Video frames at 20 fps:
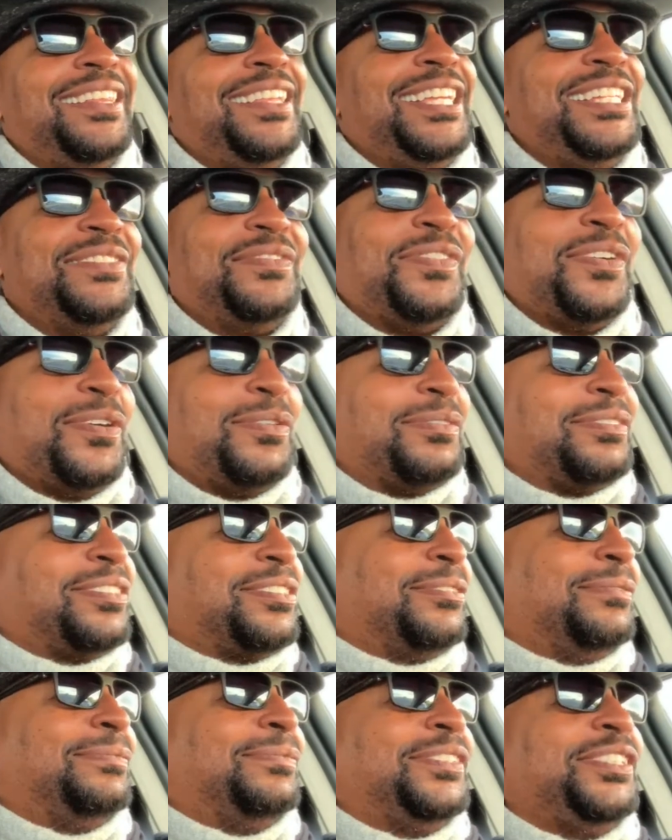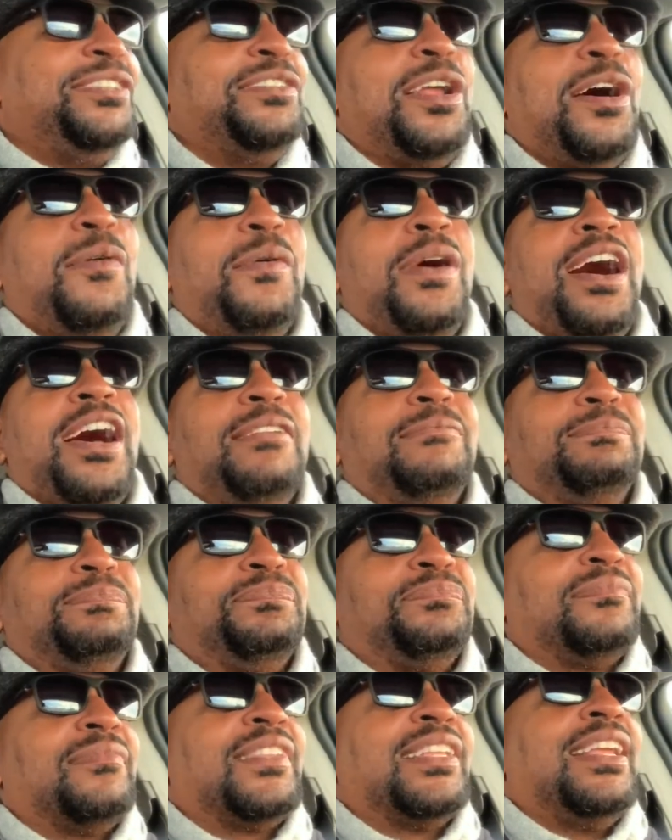These folks. You know what?
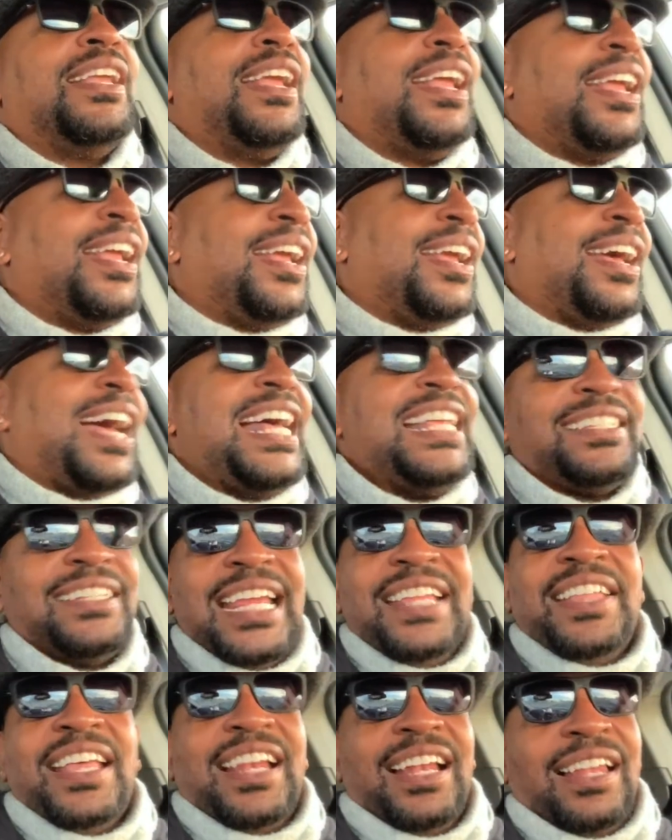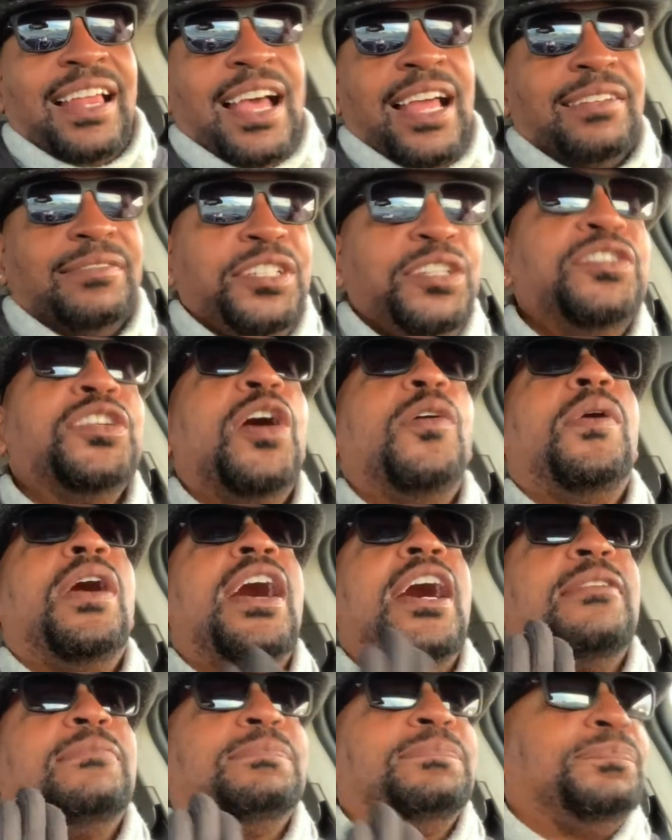I say that a lot. You know
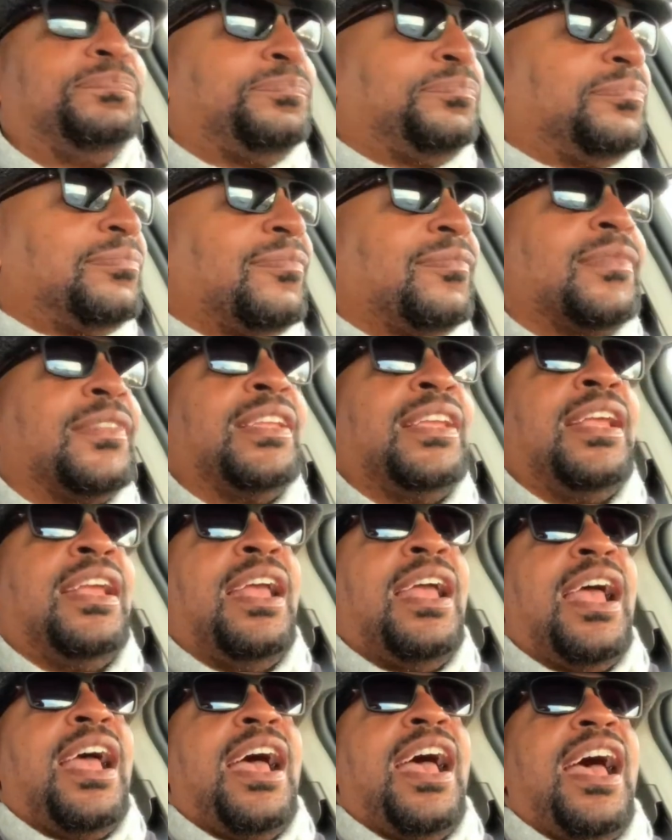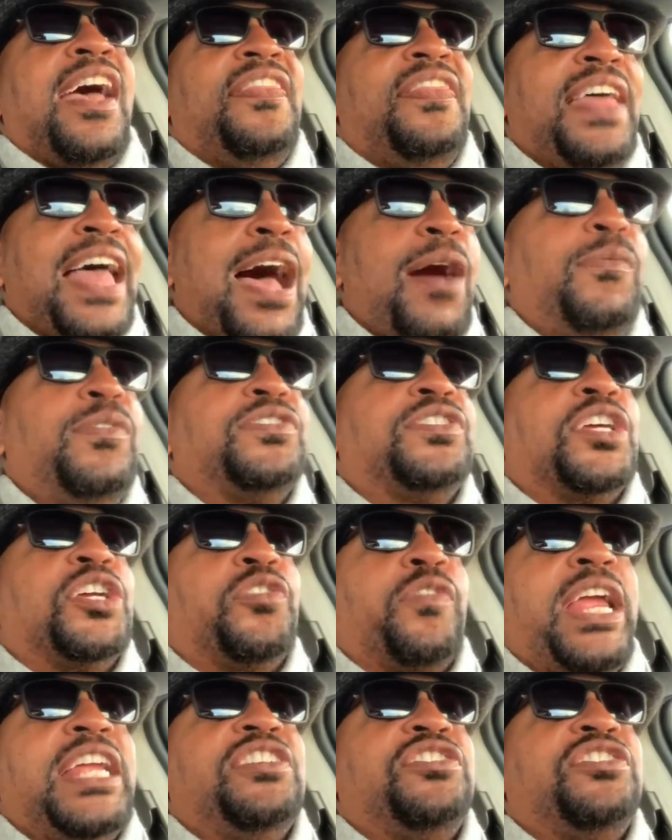what? That was a great